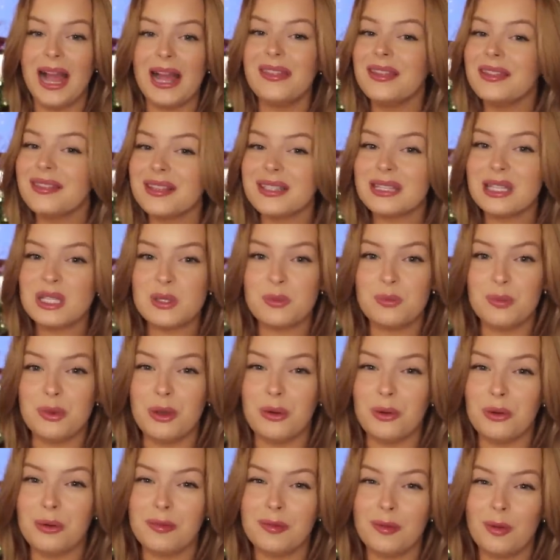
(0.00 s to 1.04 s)
I think this is
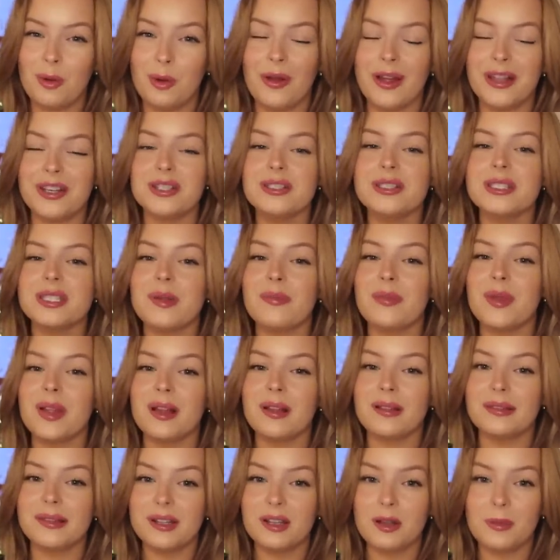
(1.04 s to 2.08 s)
beautiful and just something
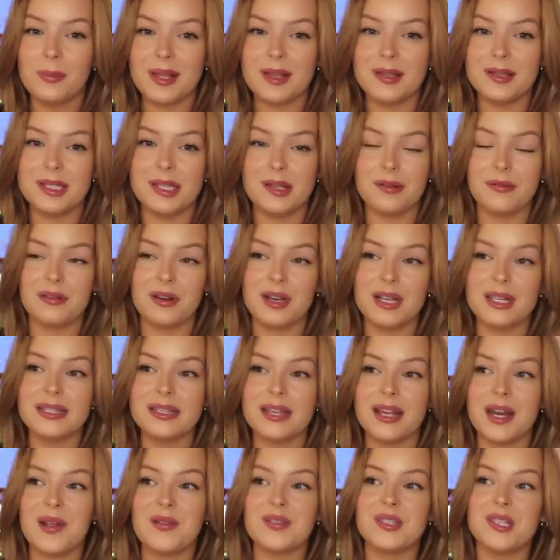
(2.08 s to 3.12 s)
a little bit different
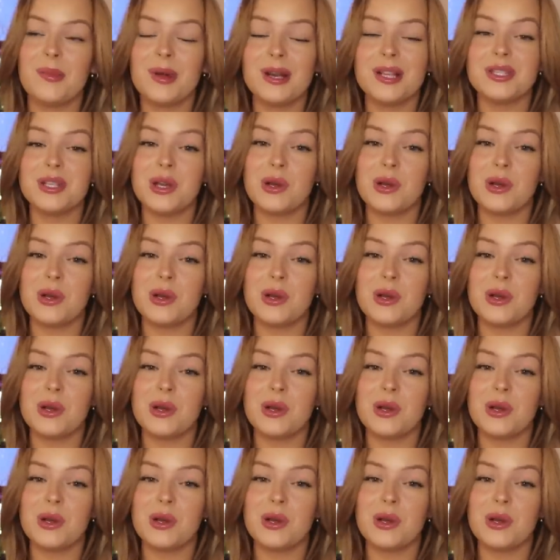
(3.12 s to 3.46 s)
that if someone is